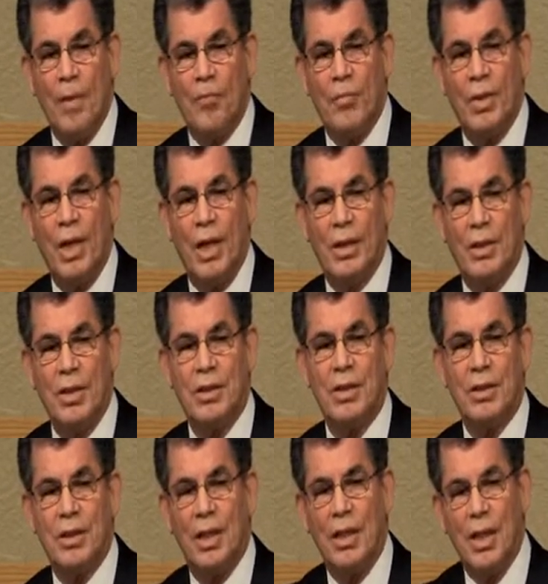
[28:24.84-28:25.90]
that this
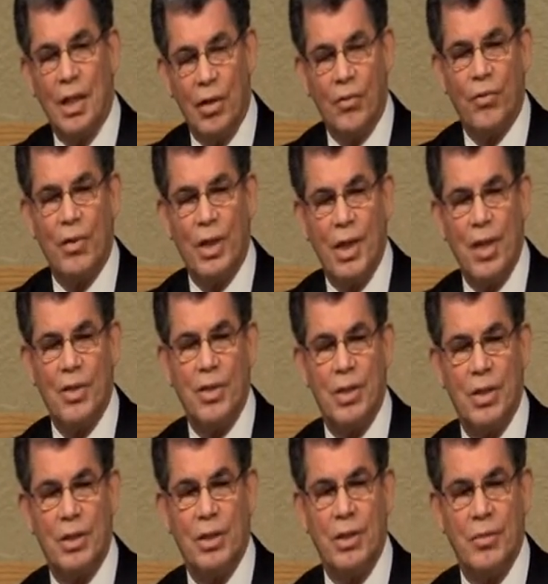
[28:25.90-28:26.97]
is a love
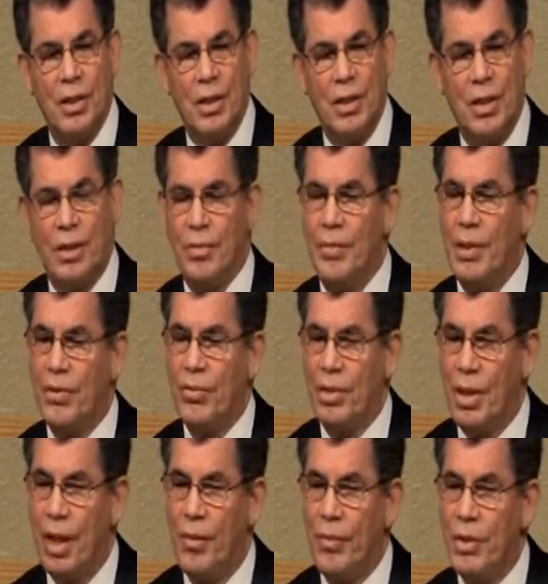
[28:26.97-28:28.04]
relationship that has to be
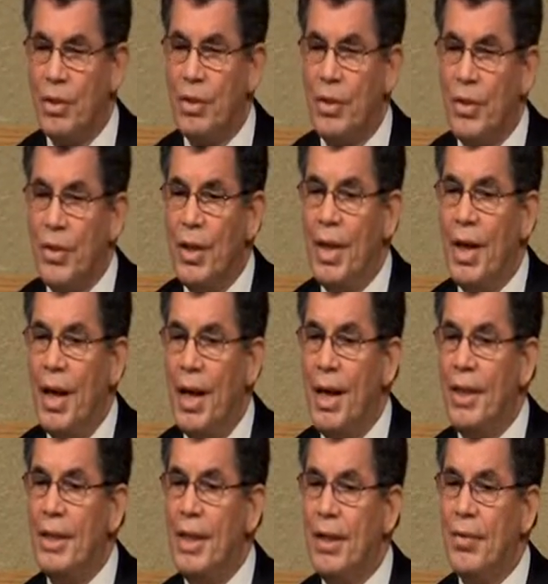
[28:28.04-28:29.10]
established,
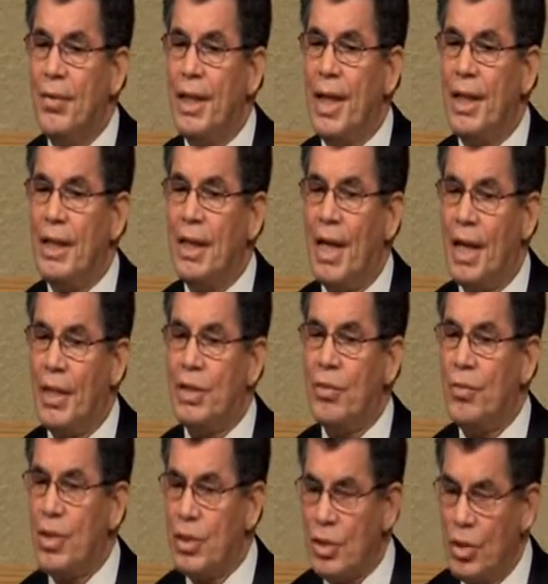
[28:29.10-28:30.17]
and that as a
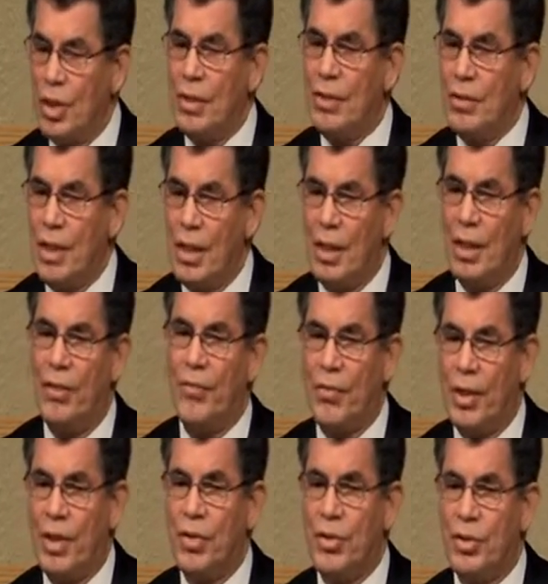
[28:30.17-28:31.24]
result of that love
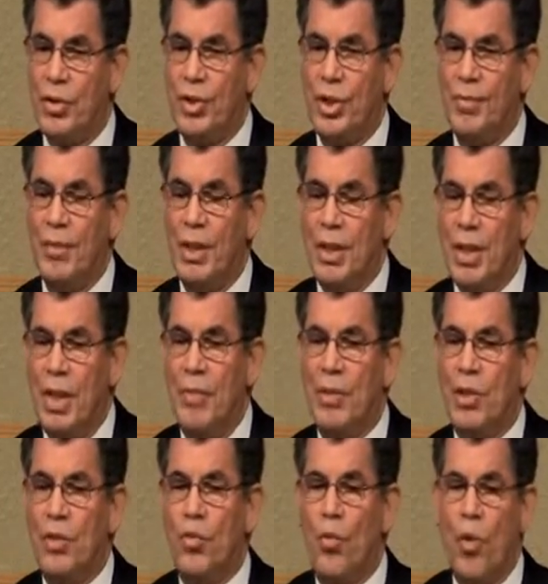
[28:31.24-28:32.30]
relationship, he
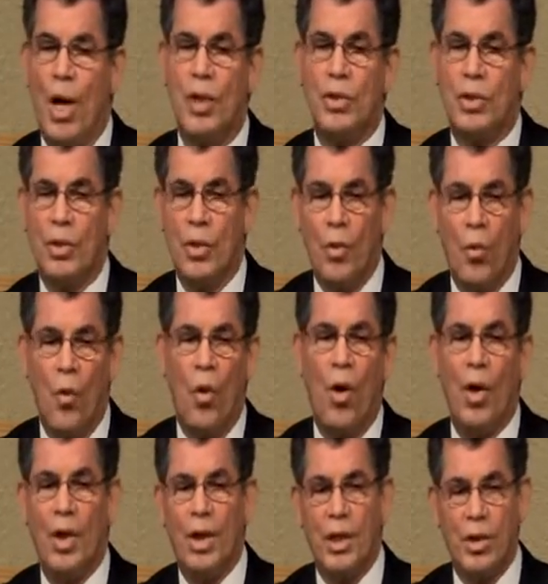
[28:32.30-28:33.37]
must want to
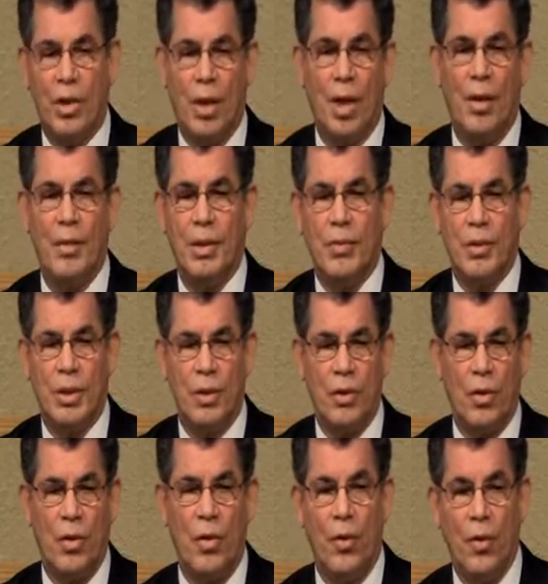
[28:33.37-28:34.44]
walk in harmony with his
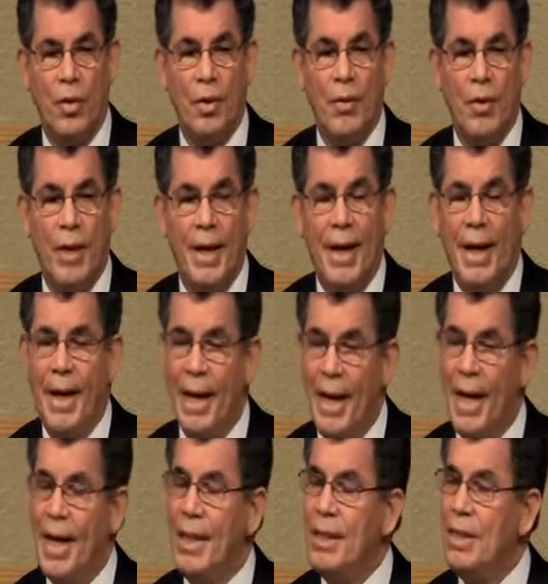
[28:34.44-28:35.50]
Lord
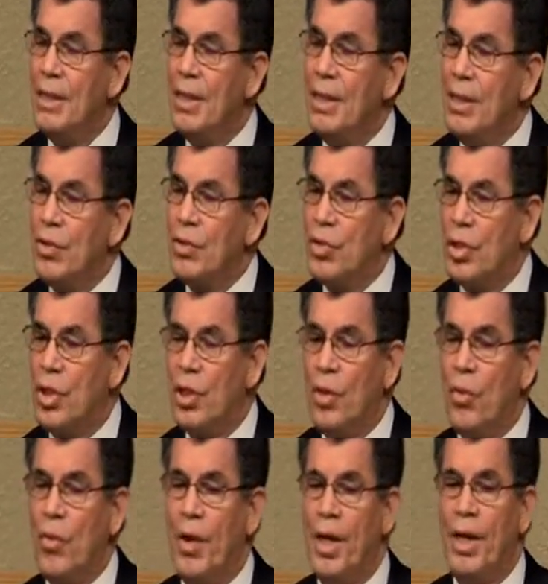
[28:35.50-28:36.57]
and turn
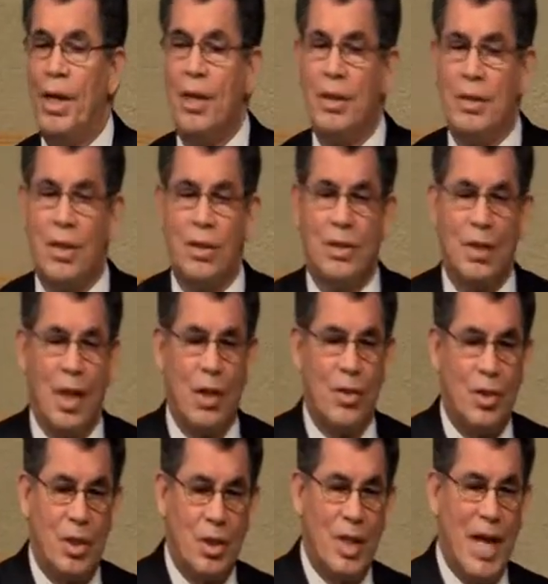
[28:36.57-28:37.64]
away his
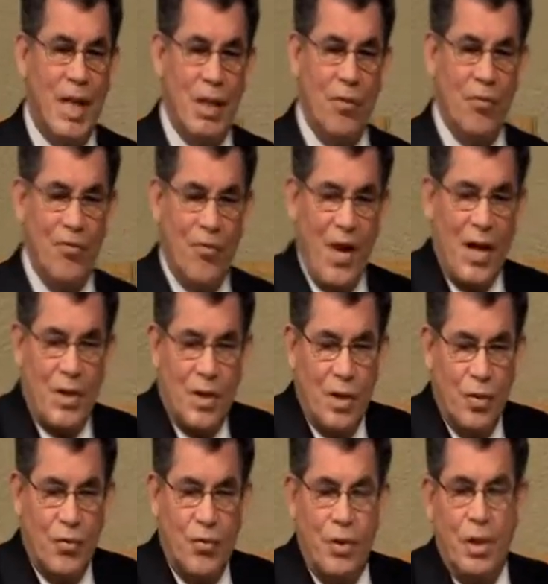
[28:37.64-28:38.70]
attentions and
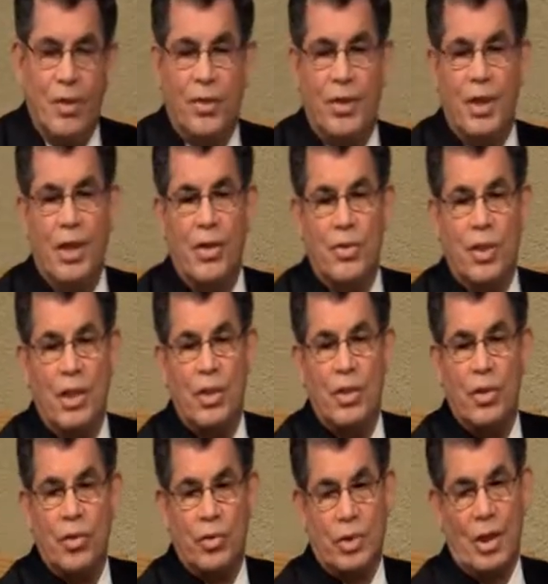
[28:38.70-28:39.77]
affections from the things that he
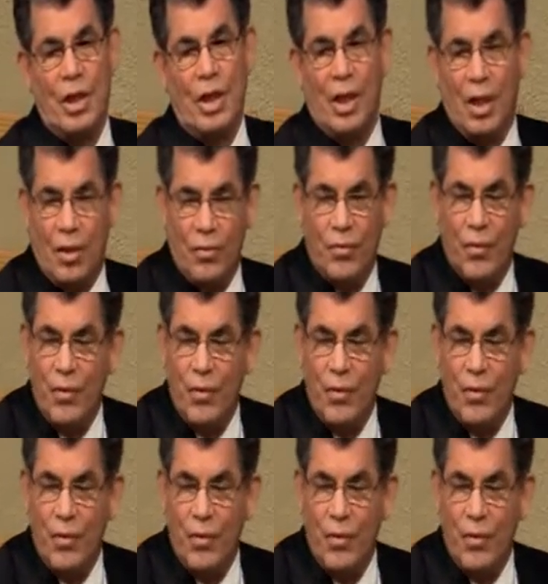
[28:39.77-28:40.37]
used to love,